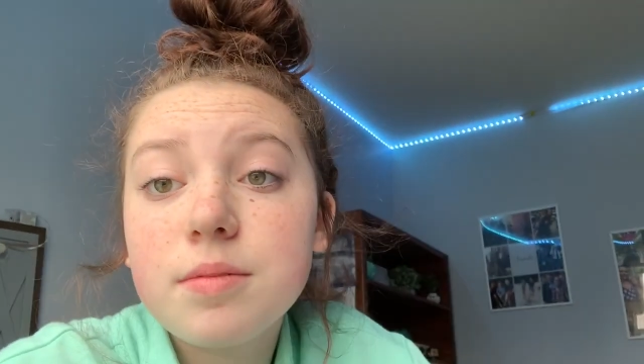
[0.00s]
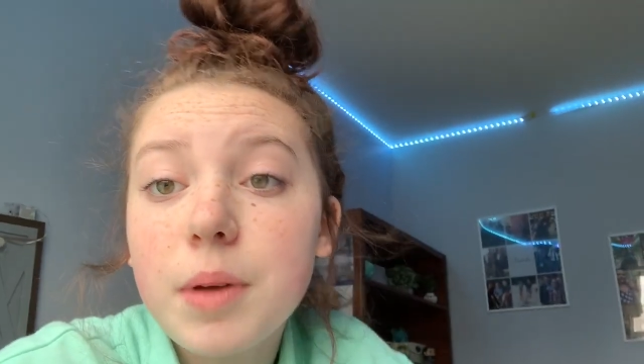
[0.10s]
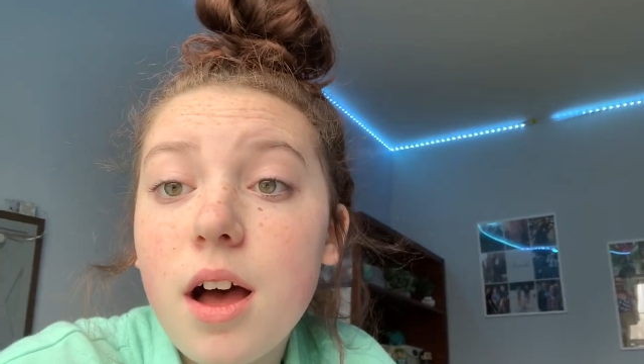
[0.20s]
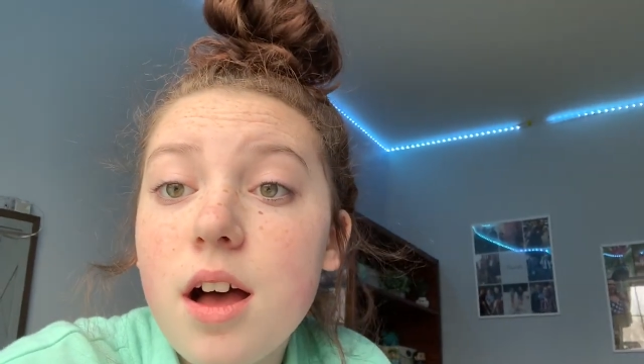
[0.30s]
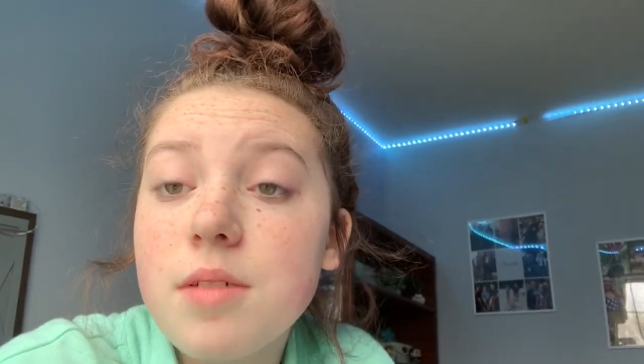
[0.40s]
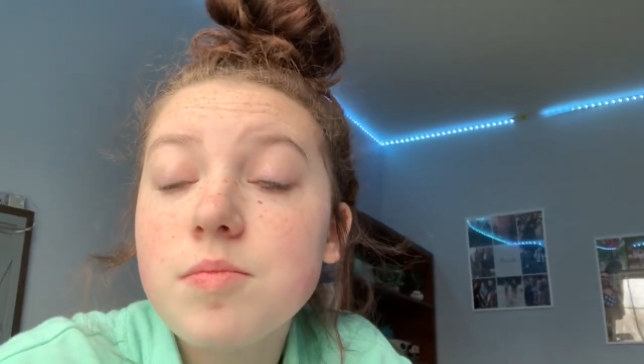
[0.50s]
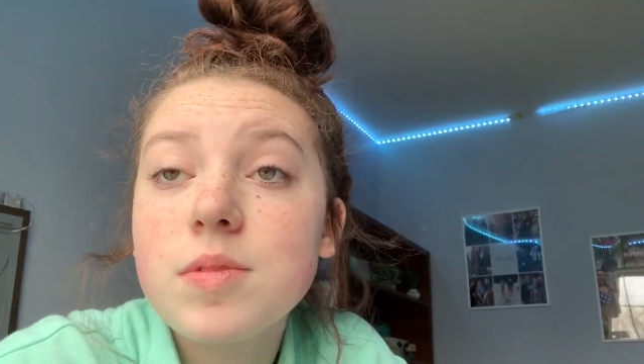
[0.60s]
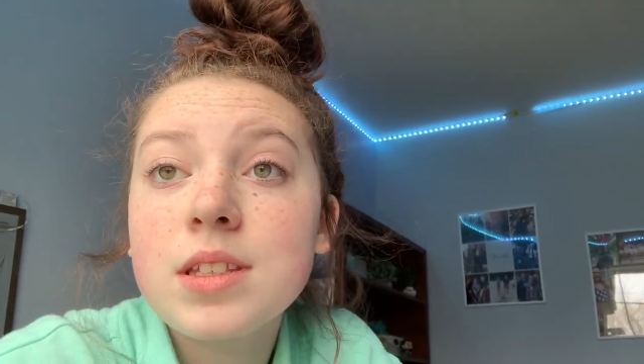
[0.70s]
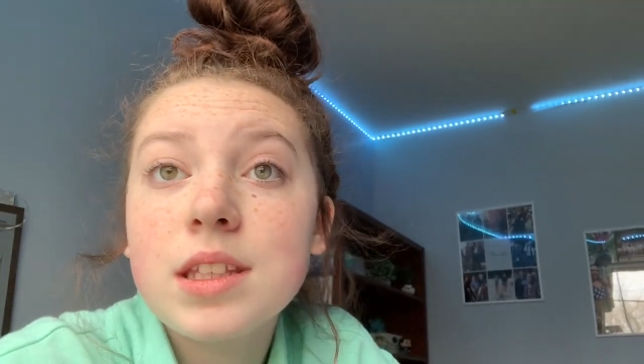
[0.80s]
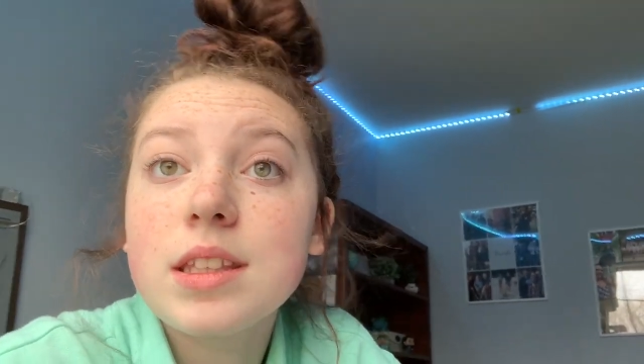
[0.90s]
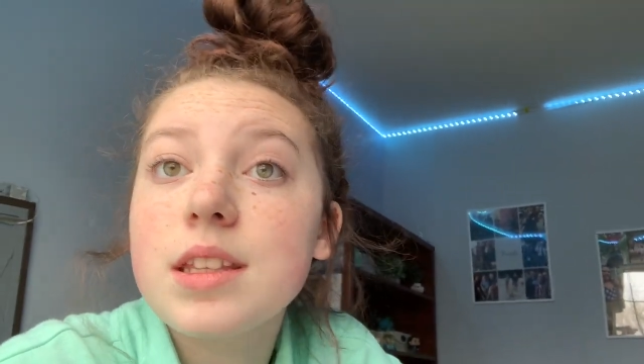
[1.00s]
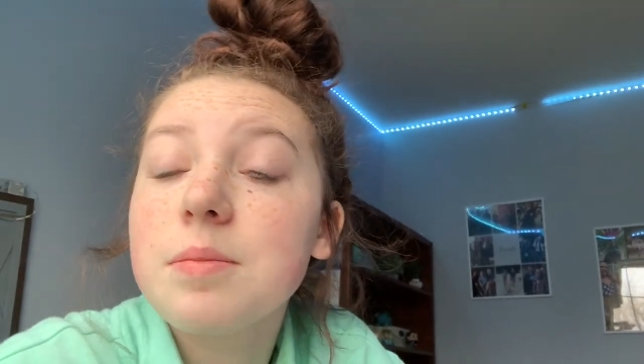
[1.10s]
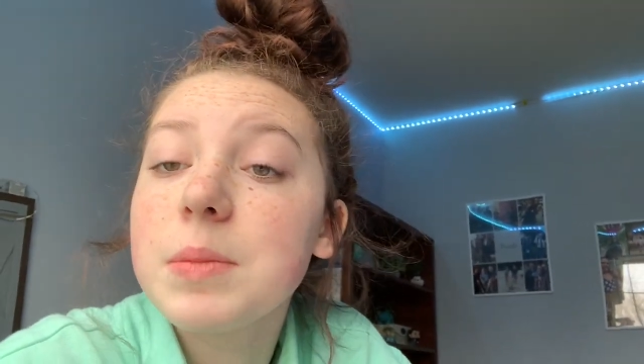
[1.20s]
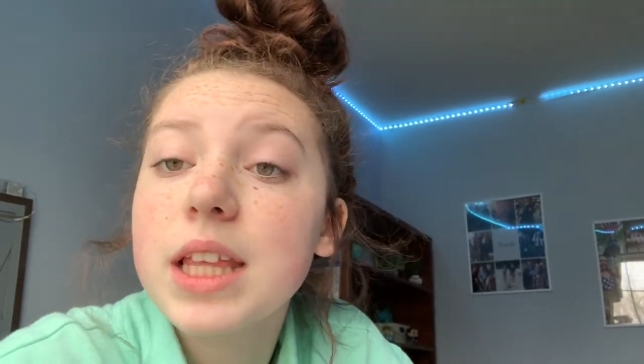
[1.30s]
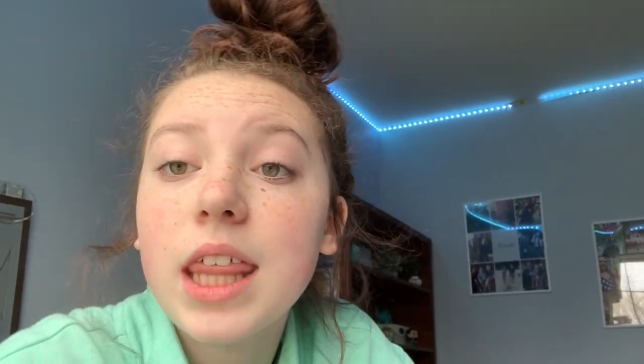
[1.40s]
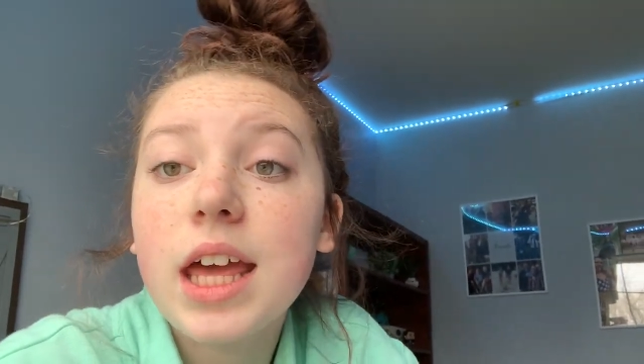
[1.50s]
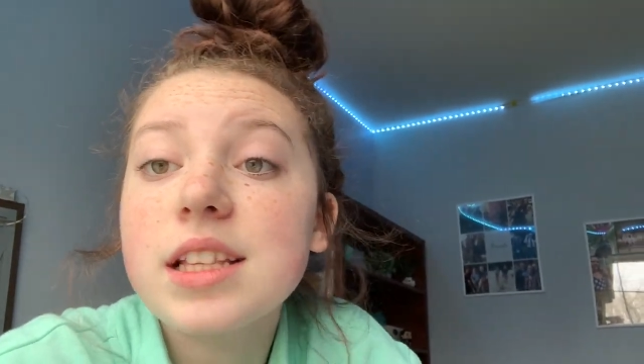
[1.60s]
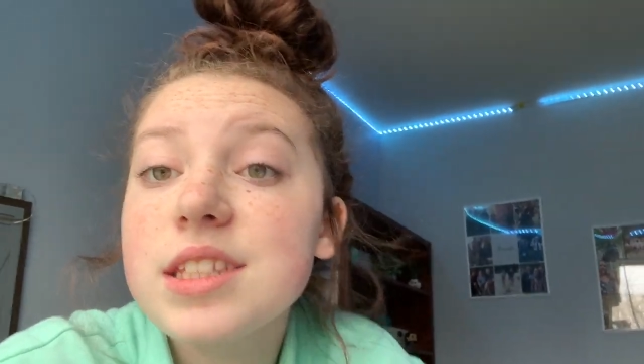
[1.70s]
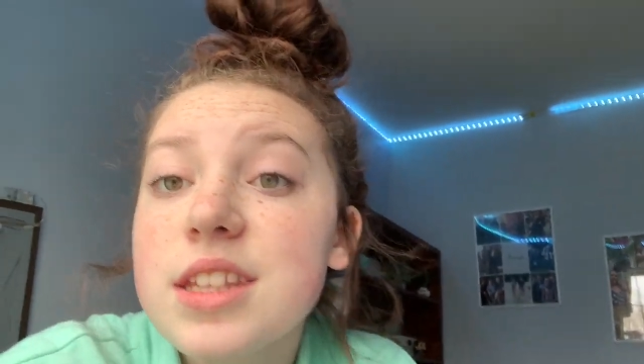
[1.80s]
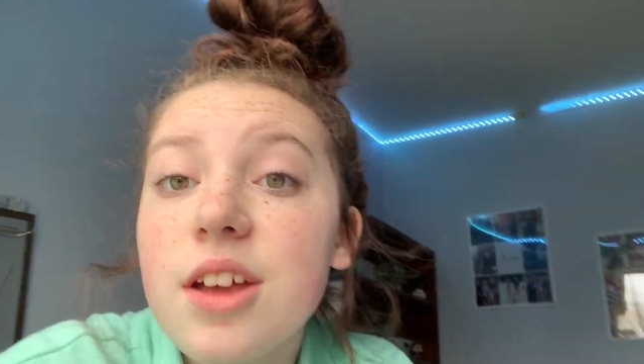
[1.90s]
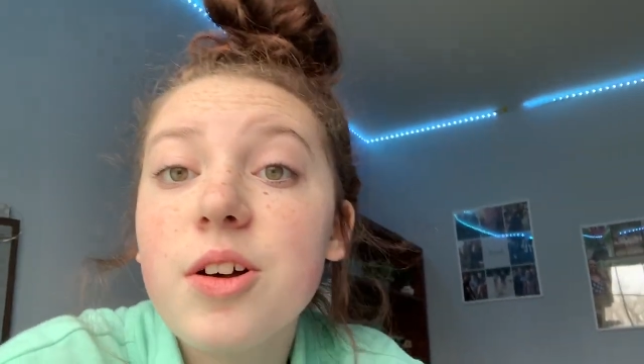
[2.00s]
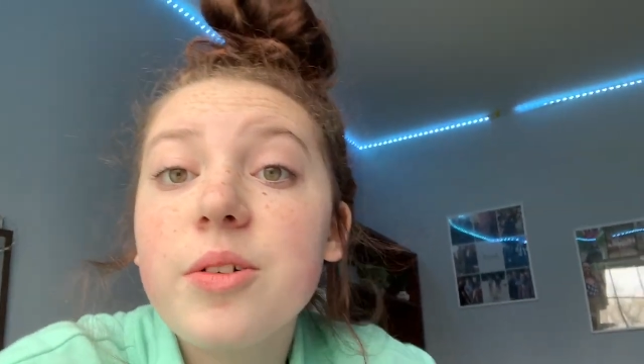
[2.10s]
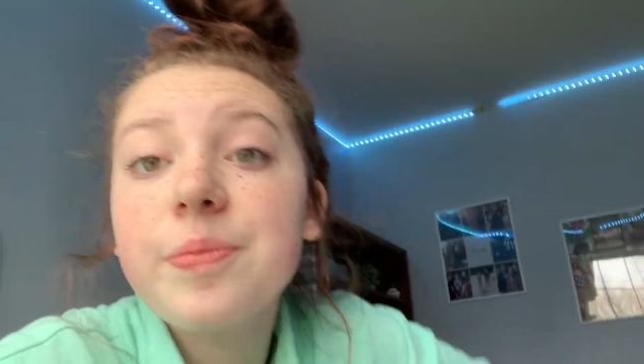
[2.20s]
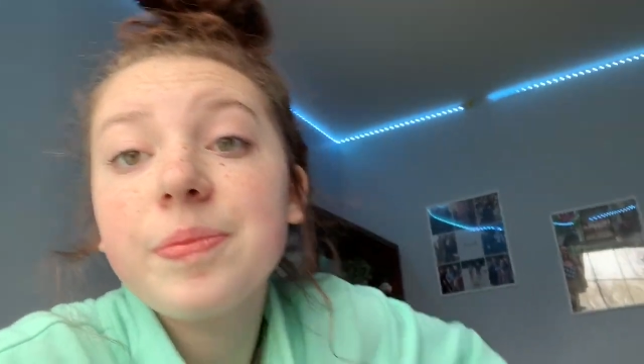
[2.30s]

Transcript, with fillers: moms and something like that. So.